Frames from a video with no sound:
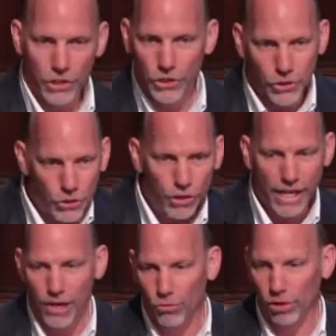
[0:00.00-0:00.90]
you
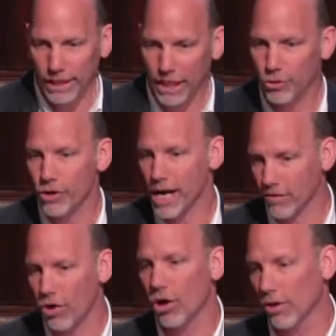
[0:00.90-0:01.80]
can't really keep track
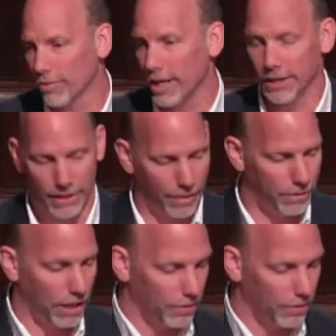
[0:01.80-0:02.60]
of all of them at the same time.